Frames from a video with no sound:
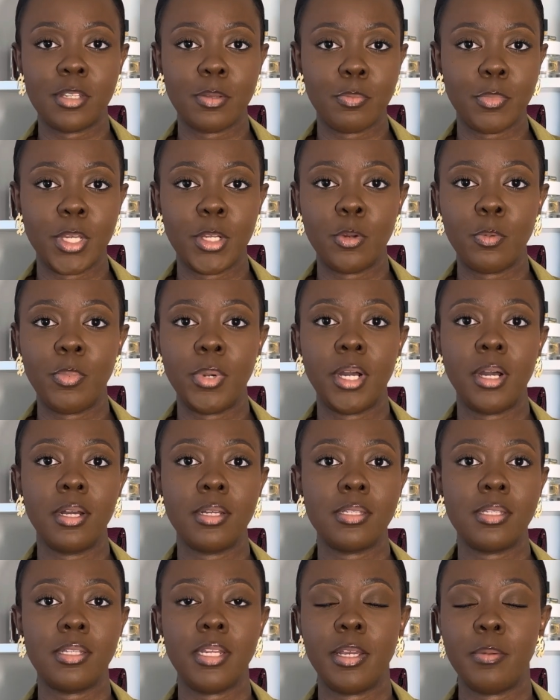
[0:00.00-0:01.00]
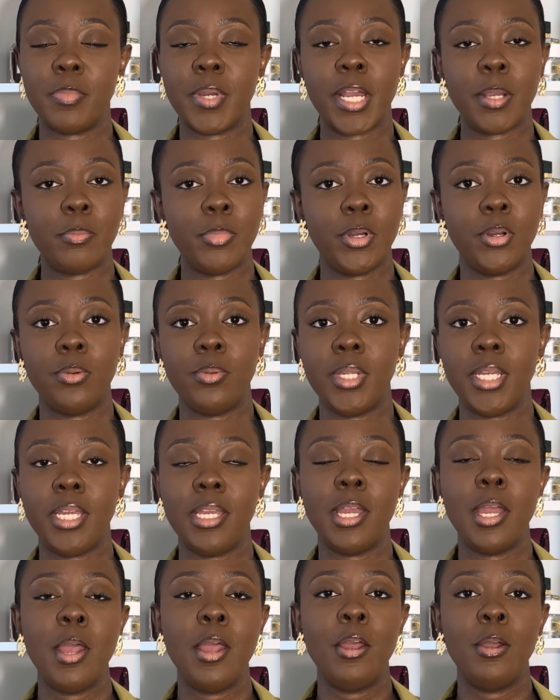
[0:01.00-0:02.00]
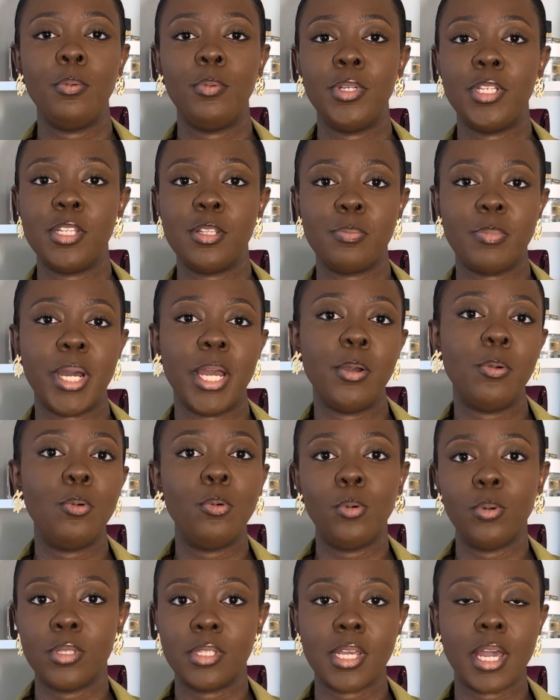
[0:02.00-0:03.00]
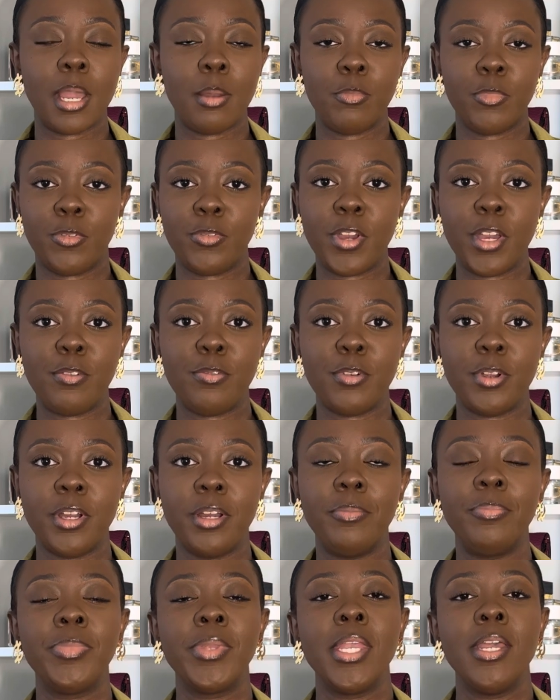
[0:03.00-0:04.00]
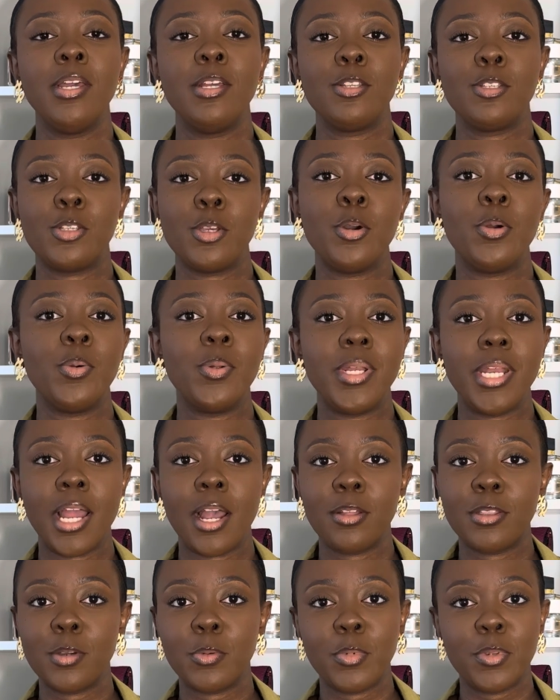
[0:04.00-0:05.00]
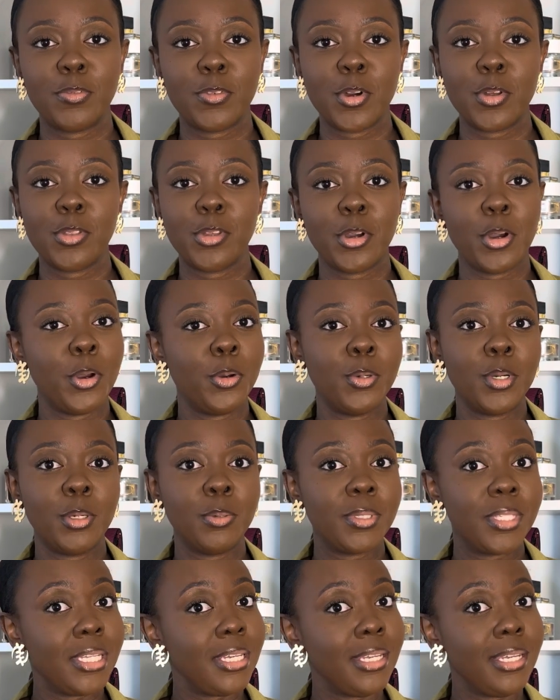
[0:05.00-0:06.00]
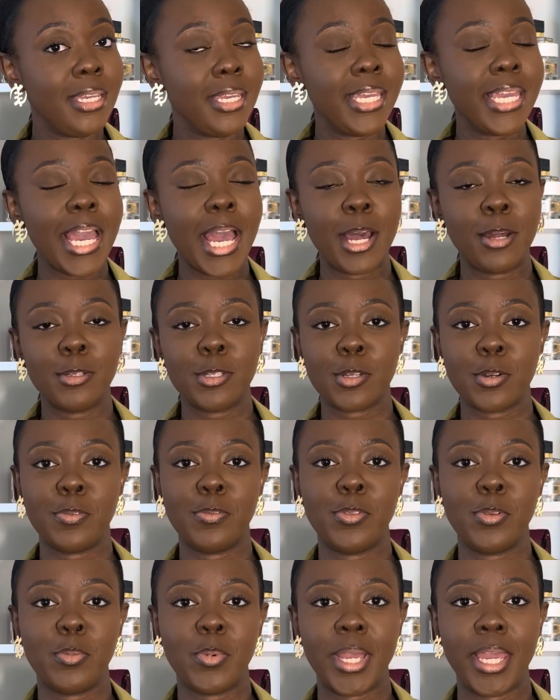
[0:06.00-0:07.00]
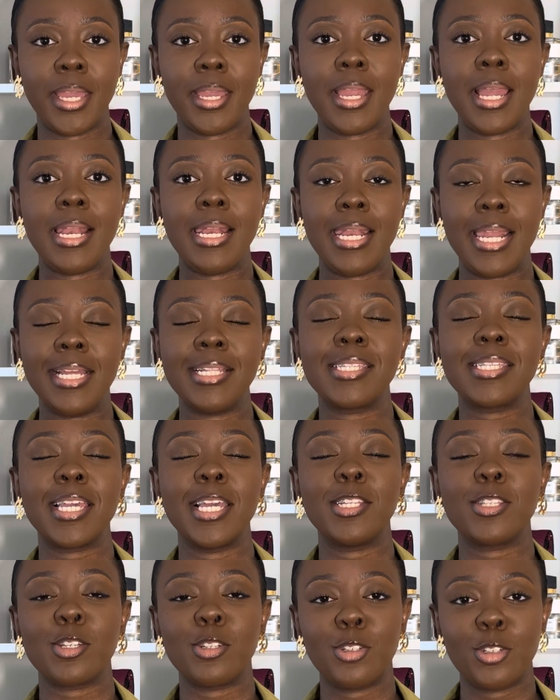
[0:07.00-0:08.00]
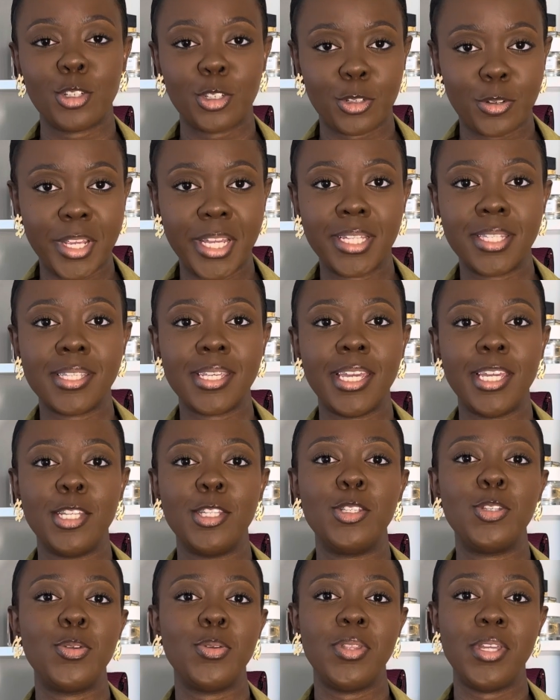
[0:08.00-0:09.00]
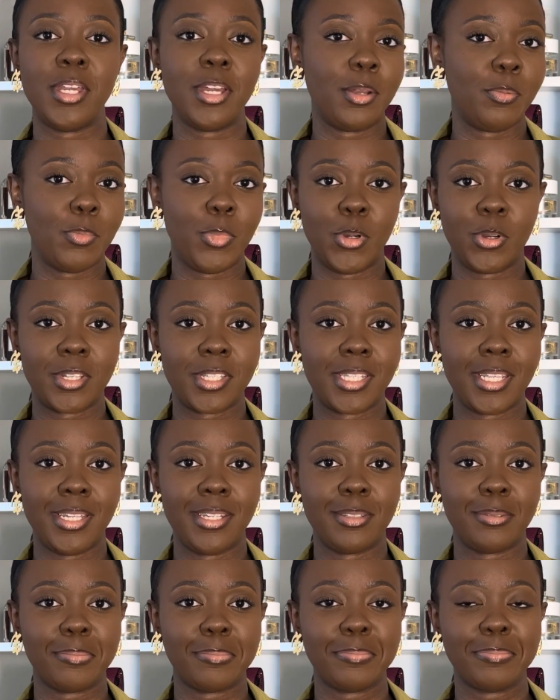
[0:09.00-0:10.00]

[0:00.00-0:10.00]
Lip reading: the middle part slick back pony, which is my all-time favorite. So now that we've got the OOTD out of the way, let's get straight into the unboxing.